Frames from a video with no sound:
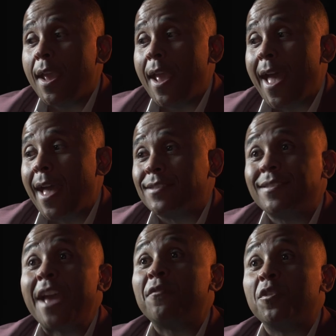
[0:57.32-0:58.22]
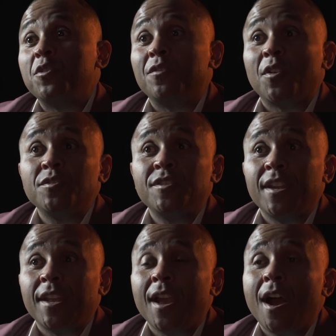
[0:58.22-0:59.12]
at Stanford
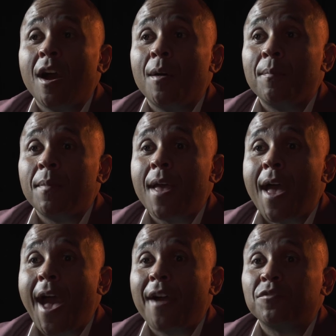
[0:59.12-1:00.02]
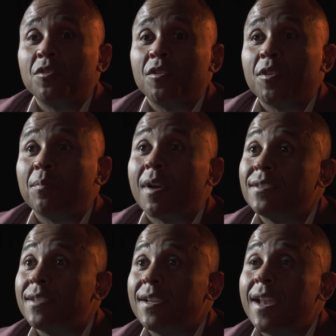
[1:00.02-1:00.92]
University after the
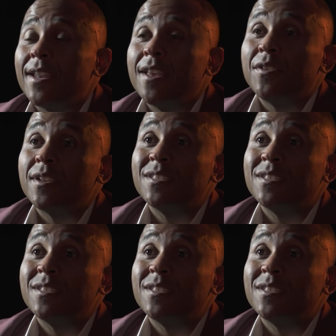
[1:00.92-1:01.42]
president had given a